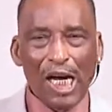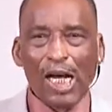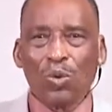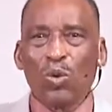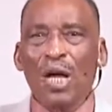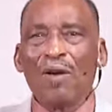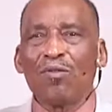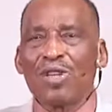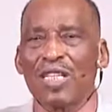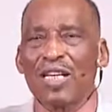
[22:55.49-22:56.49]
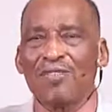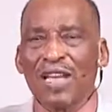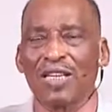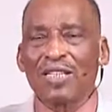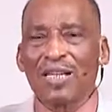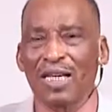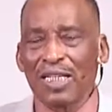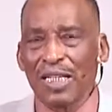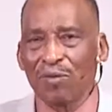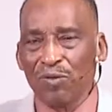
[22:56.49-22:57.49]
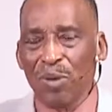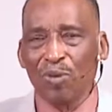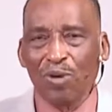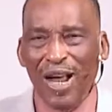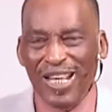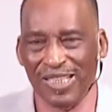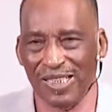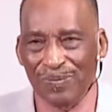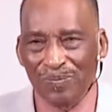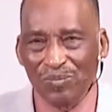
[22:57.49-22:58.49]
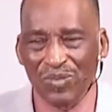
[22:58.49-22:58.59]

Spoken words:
And we have received that standing from Christ.